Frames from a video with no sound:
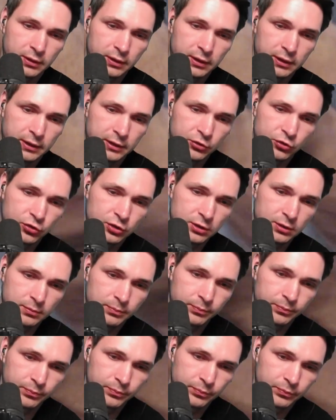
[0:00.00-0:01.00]
Energy,
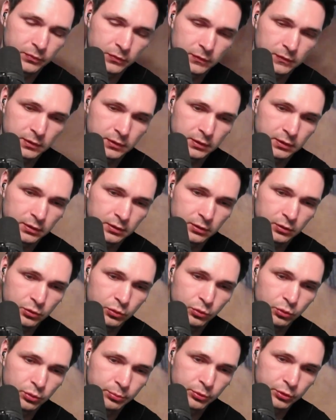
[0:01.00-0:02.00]

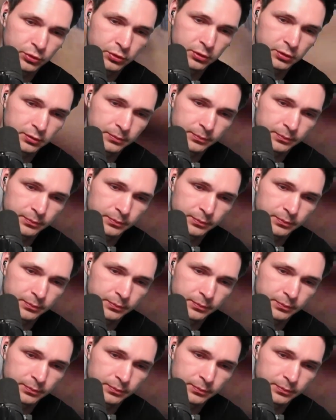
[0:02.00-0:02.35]
Lurmodol,